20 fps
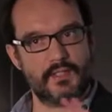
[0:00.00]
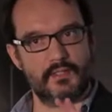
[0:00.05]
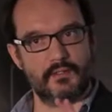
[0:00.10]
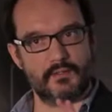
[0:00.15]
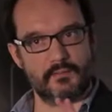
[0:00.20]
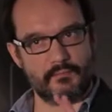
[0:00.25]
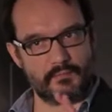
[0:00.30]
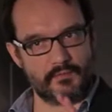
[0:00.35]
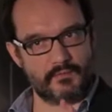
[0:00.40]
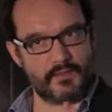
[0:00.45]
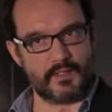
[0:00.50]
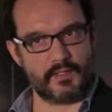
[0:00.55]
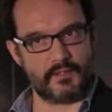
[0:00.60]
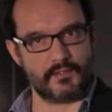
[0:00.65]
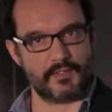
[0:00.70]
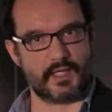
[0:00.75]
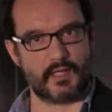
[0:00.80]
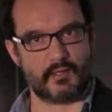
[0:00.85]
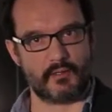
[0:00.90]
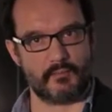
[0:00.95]
to prevent
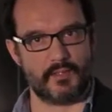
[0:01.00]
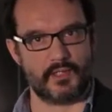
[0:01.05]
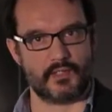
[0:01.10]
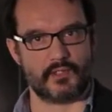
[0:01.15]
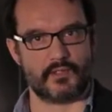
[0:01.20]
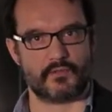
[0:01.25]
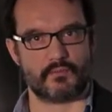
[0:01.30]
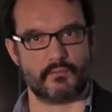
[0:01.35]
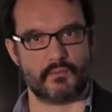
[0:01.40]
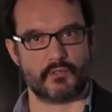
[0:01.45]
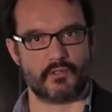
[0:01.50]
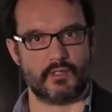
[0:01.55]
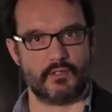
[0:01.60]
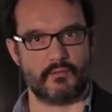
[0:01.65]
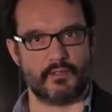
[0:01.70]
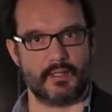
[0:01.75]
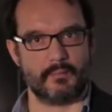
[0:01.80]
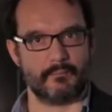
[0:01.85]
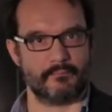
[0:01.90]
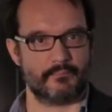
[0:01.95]
those countermeasures from
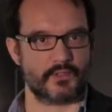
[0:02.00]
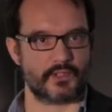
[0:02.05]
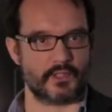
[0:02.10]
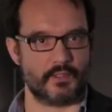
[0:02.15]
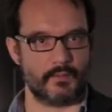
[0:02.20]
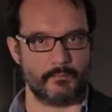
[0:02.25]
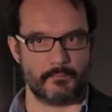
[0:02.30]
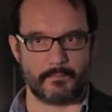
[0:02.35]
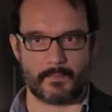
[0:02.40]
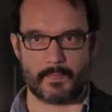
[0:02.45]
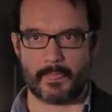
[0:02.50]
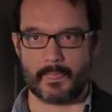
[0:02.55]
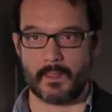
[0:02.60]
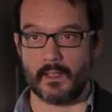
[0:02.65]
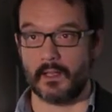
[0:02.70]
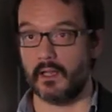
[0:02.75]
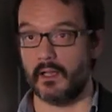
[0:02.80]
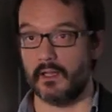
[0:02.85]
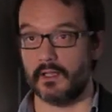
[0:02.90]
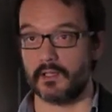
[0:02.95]
triggering. So
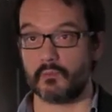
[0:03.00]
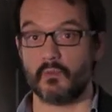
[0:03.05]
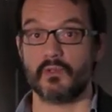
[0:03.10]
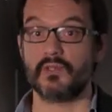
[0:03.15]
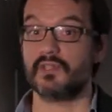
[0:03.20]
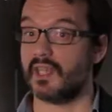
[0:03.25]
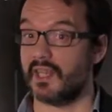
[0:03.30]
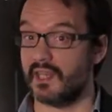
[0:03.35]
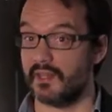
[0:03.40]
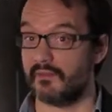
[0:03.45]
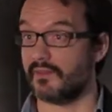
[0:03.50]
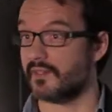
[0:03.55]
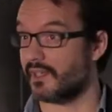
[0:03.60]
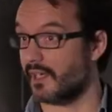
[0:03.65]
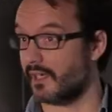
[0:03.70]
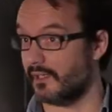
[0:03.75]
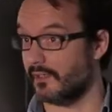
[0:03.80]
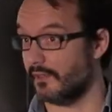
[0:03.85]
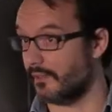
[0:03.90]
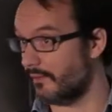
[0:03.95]
it's 1/10 of a
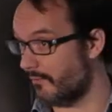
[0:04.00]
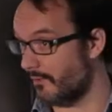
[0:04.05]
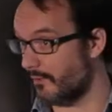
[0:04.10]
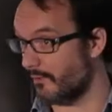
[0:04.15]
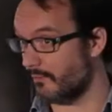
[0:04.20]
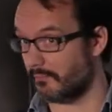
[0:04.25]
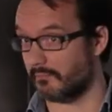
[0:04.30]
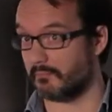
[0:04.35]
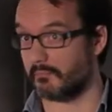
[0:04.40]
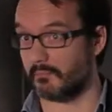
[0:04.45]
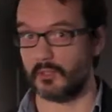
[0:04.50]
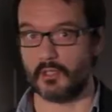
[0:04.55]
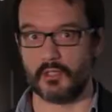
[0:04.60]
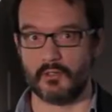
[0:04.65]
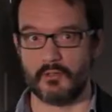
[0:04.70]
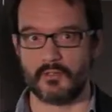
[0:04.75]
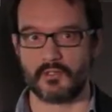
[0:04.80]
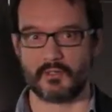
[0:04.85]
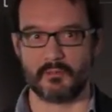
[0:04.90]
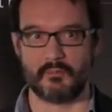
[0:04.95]
second, if you're
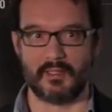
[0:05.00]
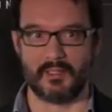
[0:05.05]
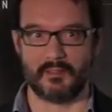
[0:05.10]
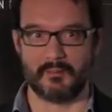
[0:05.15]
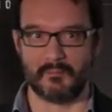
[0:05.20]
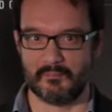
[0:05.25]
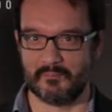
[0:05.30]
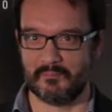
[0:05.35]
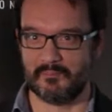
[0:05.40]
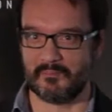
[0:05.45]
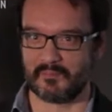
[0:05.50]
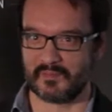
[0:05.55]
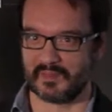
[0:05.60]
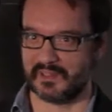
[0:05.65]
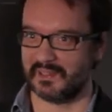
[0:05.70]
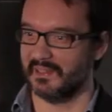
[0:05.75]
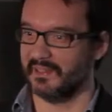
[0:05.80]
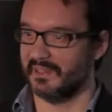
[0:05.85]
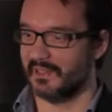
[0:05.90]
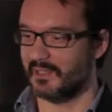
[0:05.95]
curious about
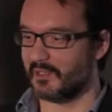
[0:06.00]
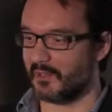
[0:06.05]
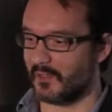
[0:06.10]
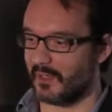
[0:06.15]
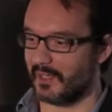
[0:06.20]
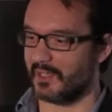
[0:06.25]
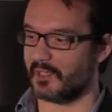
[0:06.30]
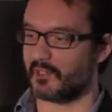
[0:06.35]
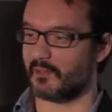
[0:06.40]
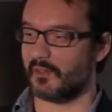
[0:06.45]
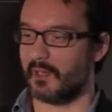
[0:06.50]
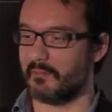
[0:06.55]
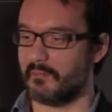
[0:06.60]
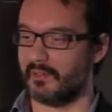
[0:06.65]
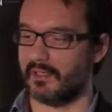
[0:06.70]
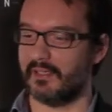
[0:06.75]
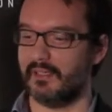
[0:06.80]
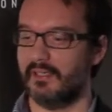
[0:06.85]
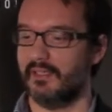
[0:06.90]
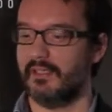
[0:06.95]
doing any
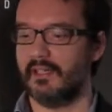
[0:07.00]
scraping.